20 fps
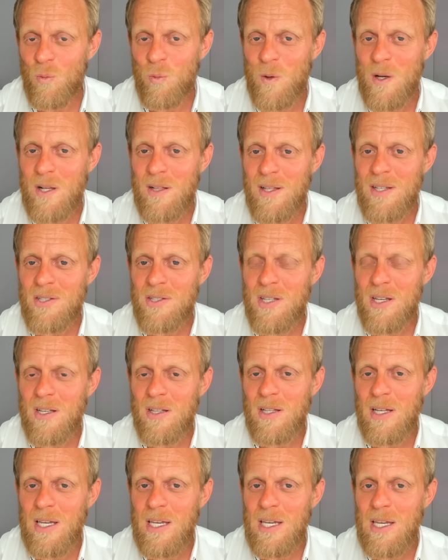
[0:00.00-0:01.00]

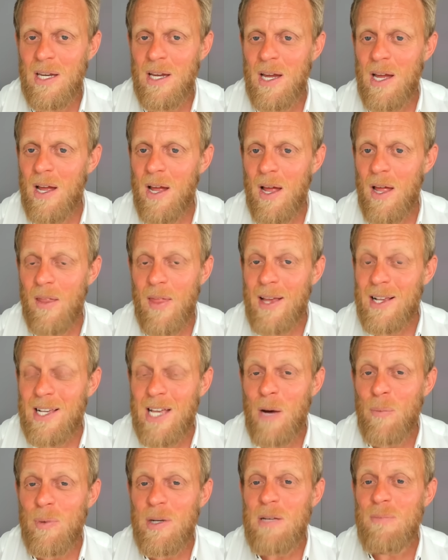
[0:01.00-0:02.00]
realistically, that
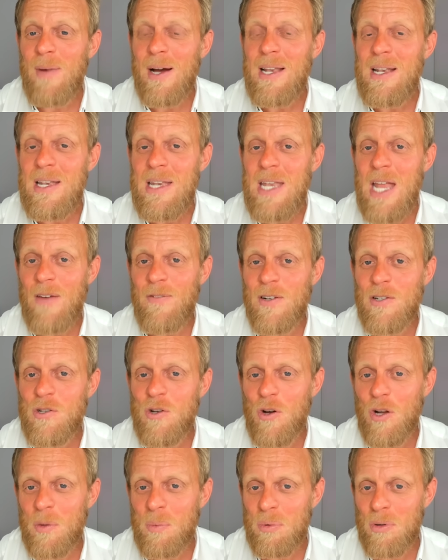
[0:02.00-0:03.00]
company may never
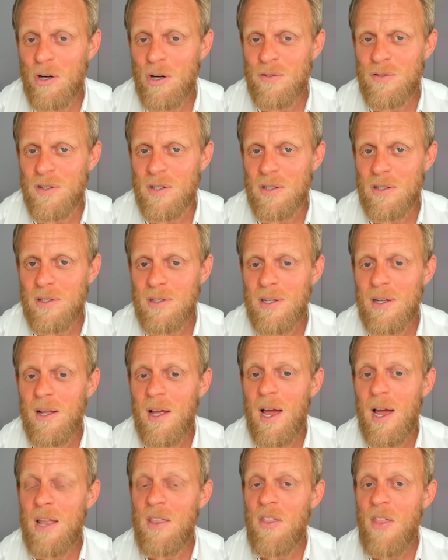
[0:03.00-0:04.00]
turn a profit.
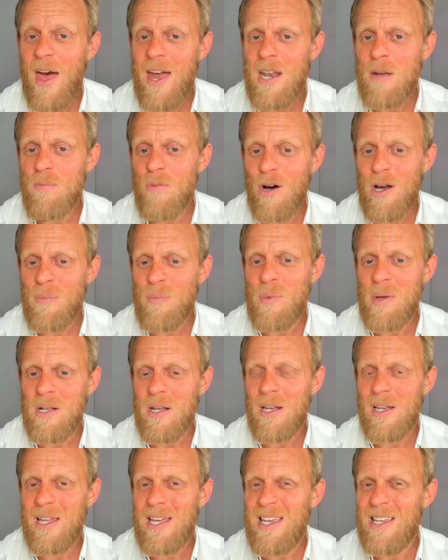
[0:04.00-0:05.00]
And that, in my
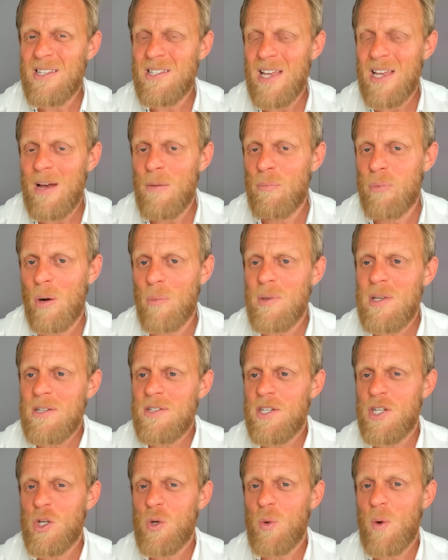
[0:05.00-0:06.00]
opinion, is probably a
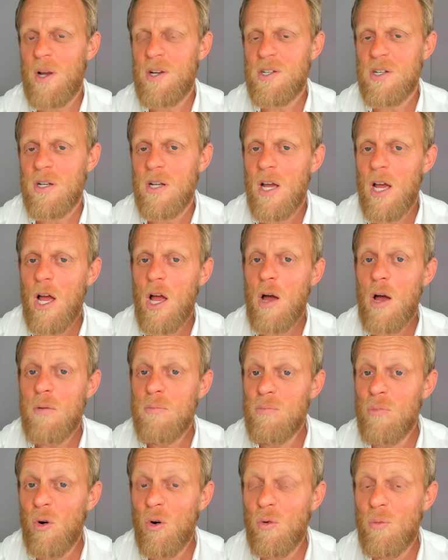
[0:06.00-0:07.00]
situation
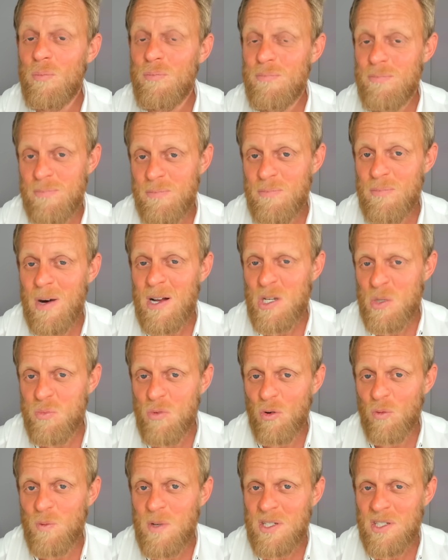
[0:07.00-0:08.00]
more, much
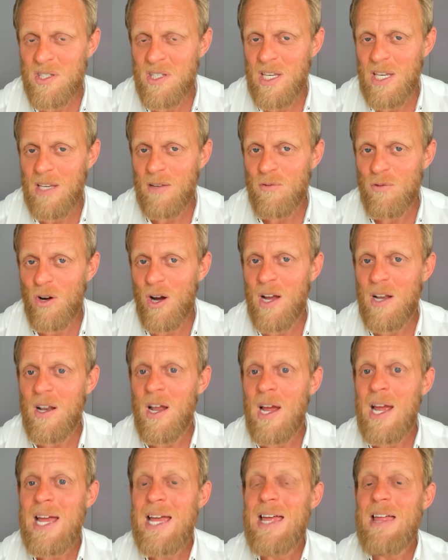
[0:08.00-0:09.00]
more risky, right?
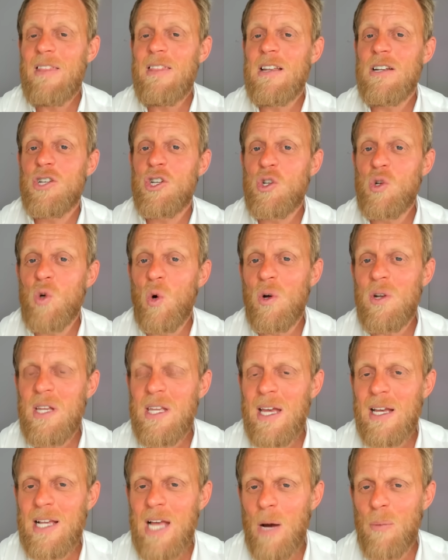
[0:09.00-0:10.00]
Than
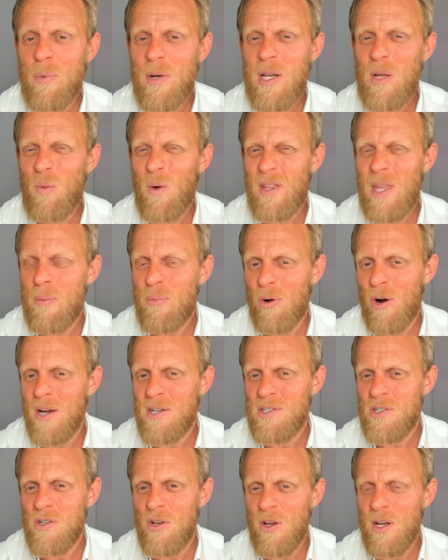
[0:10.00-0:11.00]
shorting a company where their
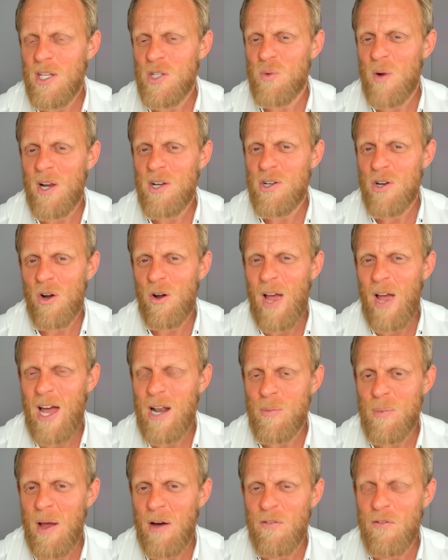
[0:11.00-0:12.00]
price to earnings ratio at
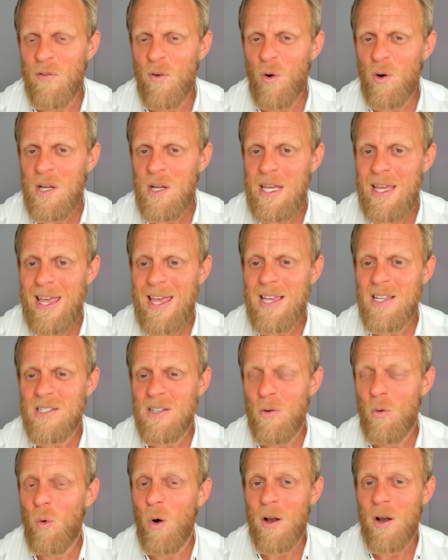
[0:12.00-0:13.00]
about 40
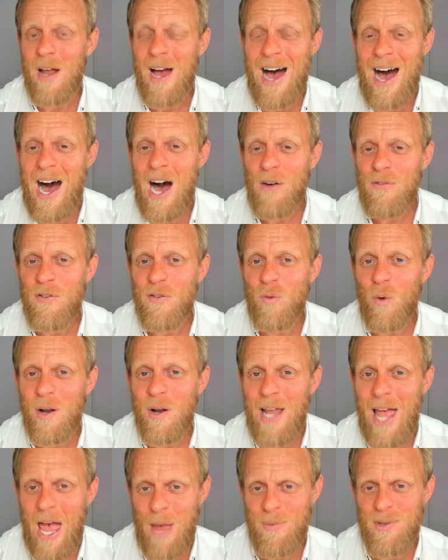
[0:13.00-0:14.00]
is what half of
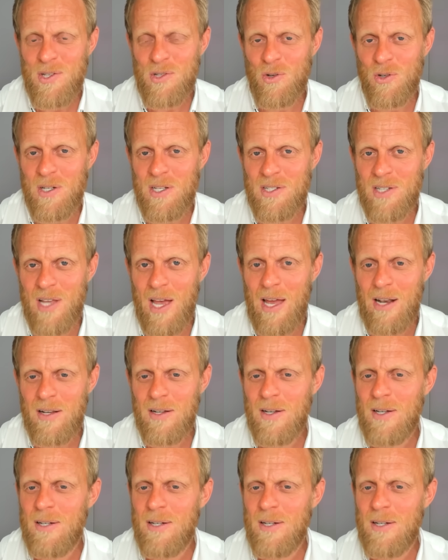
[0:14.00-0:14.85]
what Amazon is at.